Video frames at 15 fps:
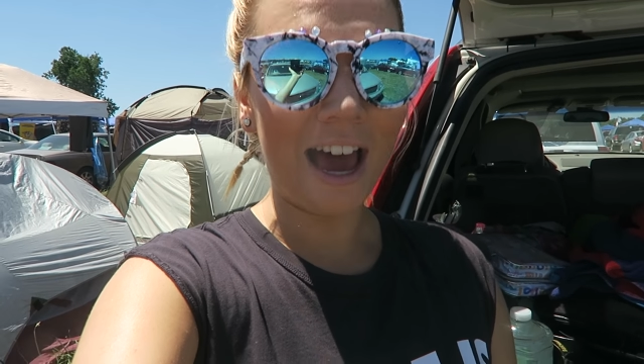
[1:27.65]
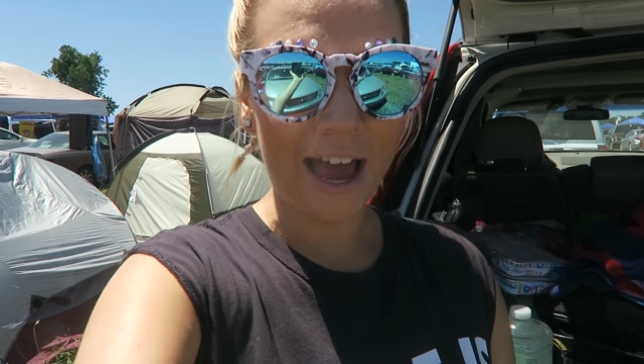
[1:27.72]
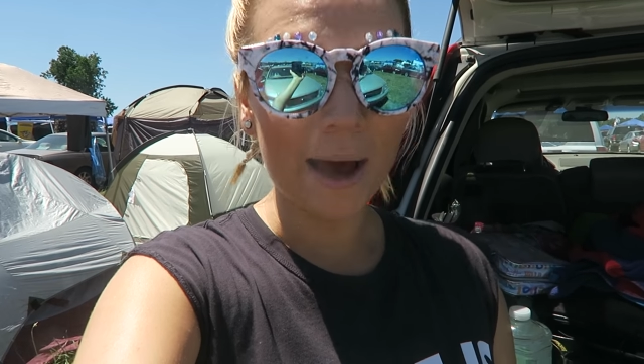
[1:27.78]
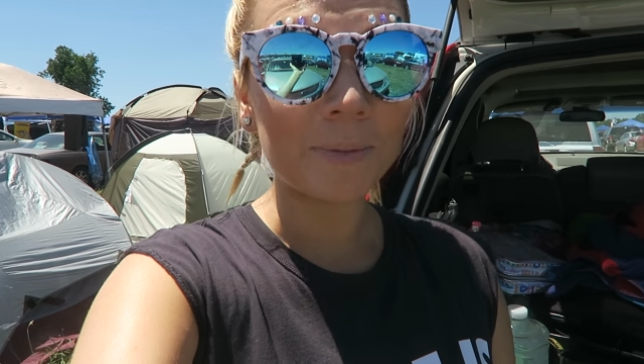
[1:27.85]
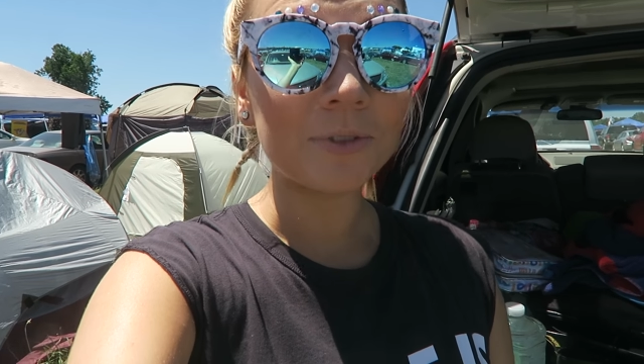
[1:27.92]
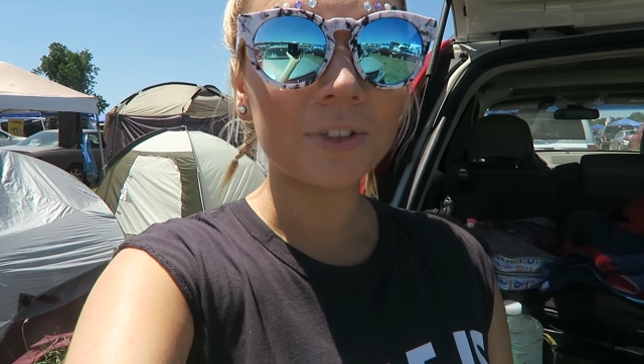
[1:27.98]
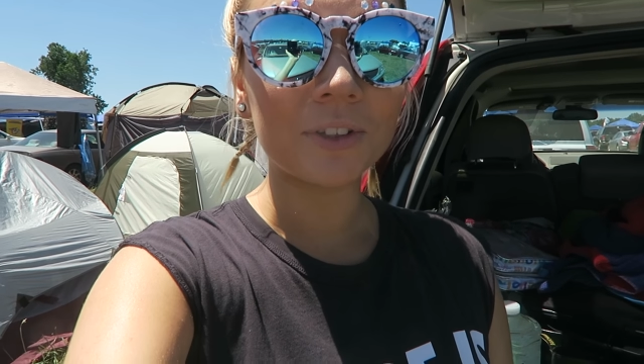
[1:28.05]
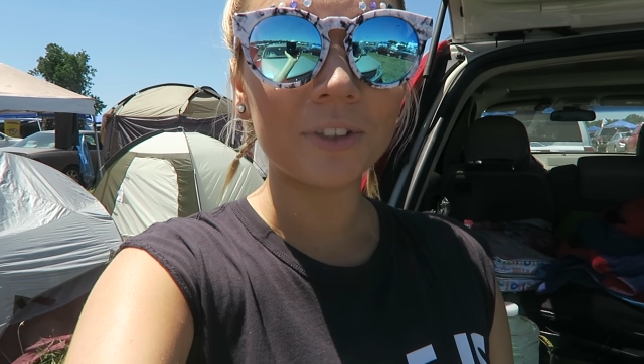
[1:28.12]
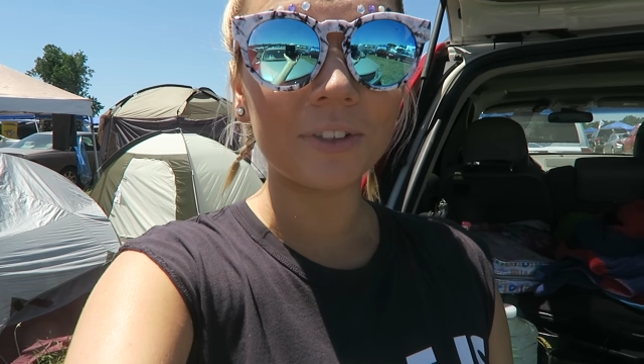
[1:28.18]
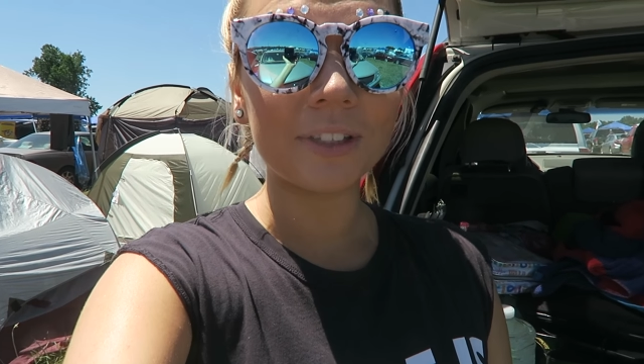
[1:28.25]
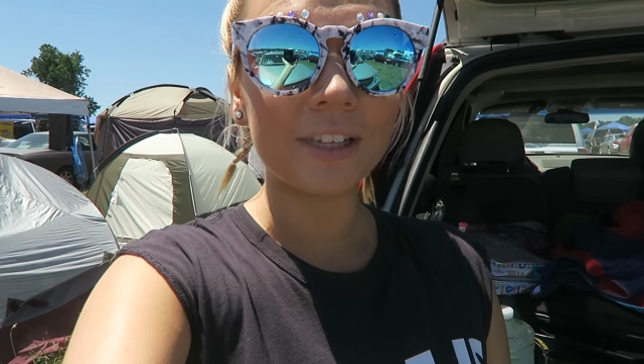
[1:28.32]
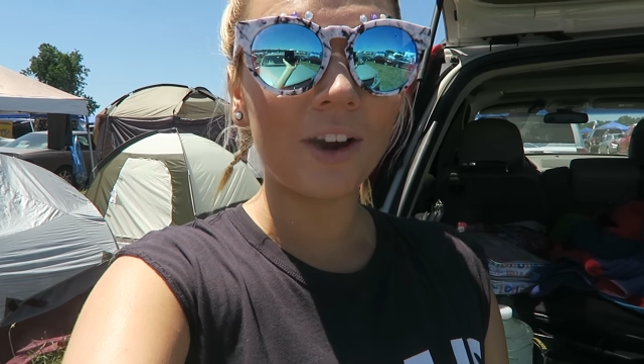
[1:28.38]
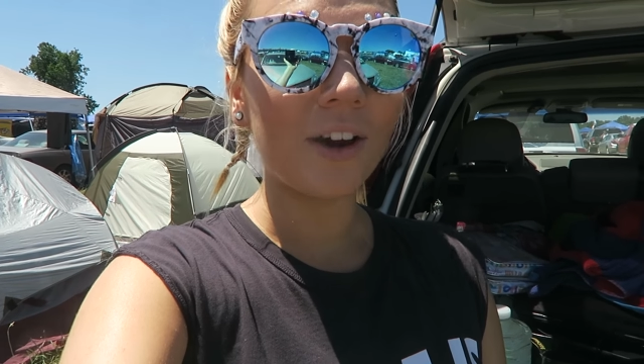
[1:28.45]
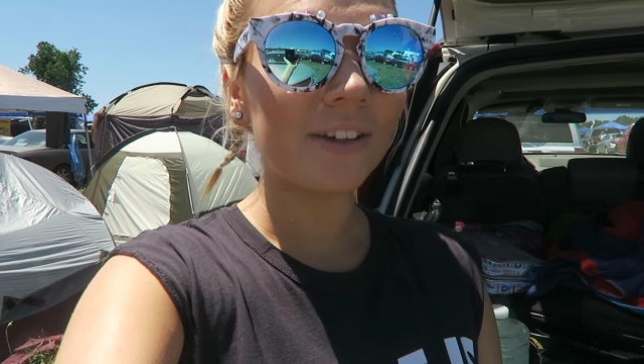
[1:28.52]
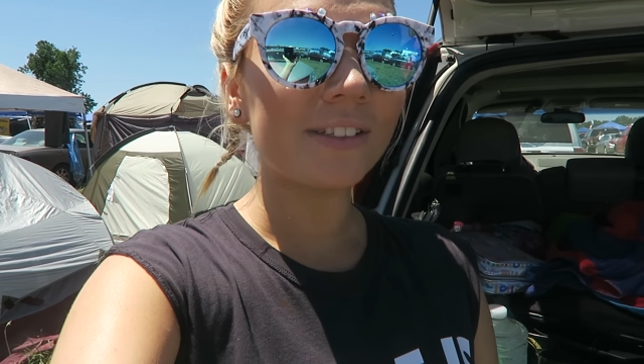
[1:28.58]

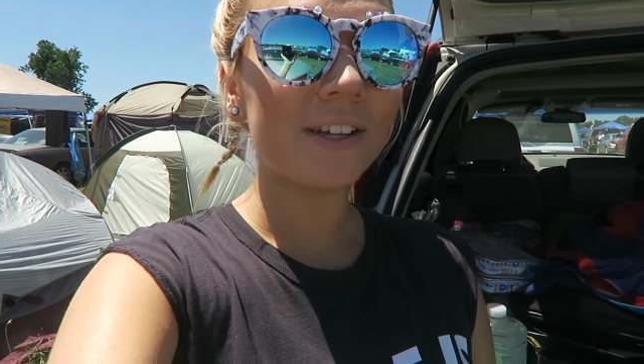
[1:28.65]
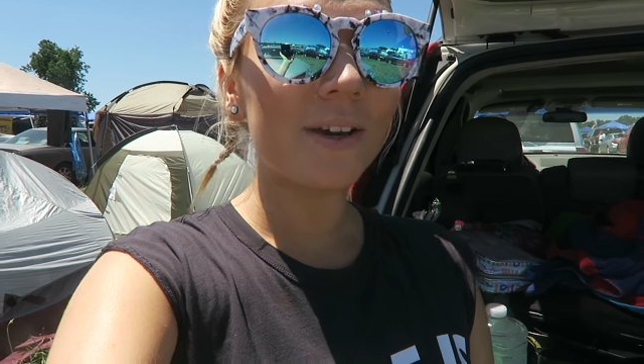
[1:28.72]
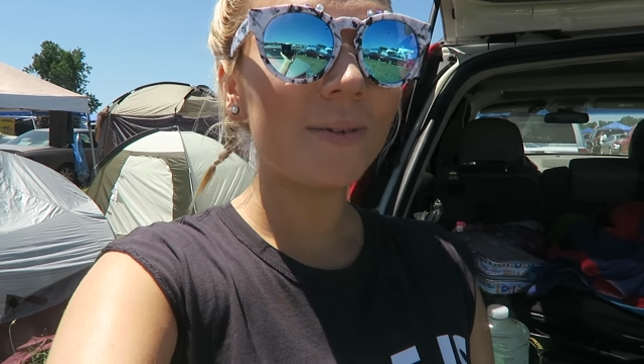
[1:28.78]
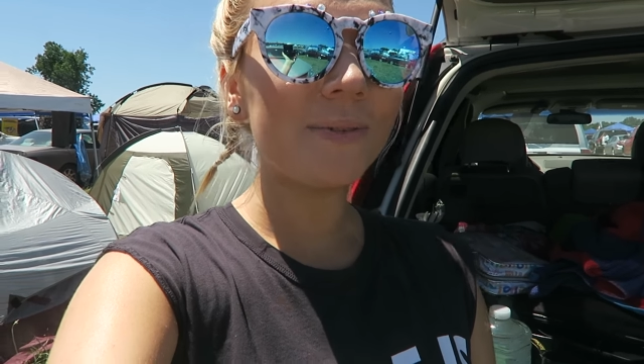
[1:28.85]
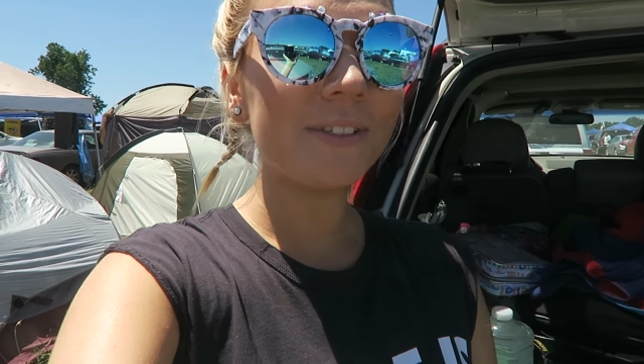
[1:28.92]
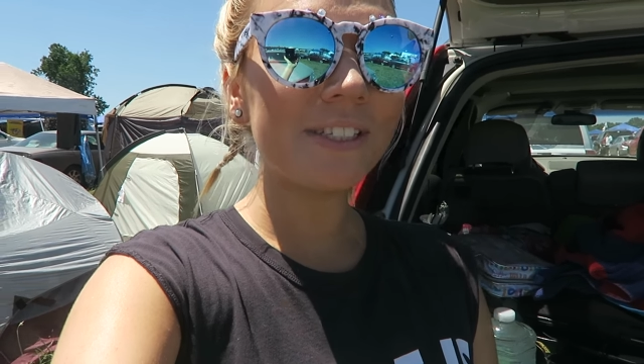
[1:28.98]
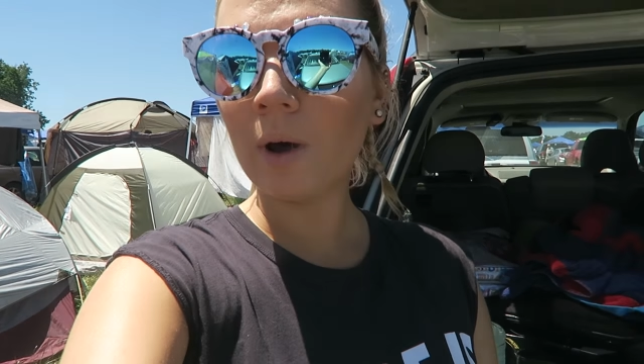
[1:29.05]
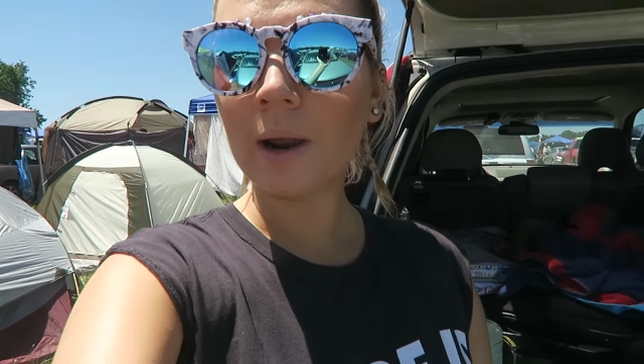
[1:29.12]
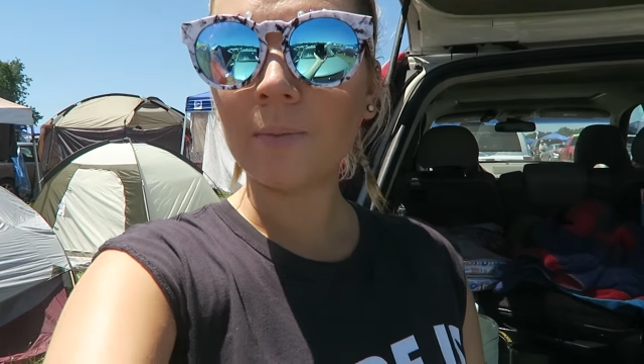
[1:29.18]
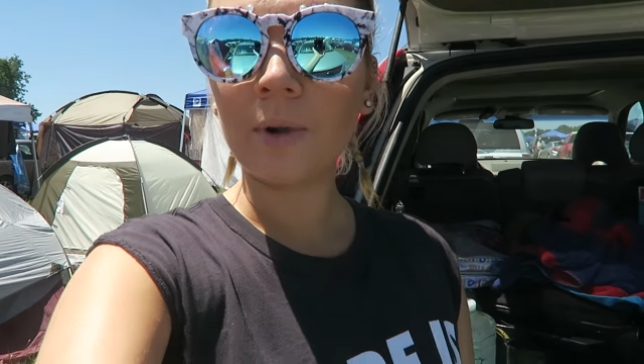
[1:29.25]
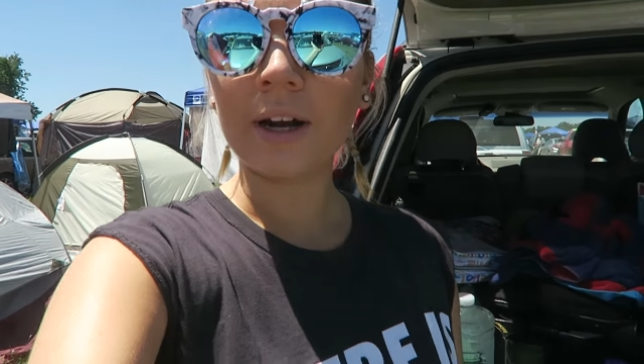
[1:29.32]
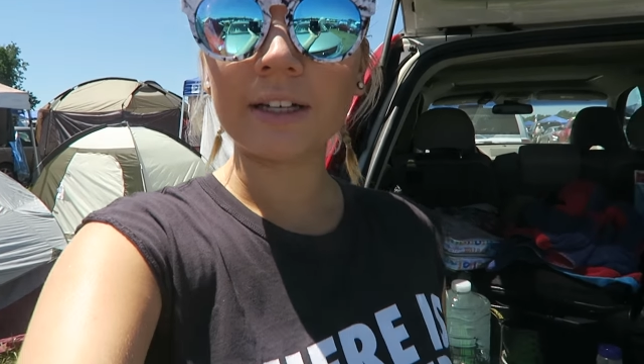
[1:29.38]
absolutely awesome. What I'm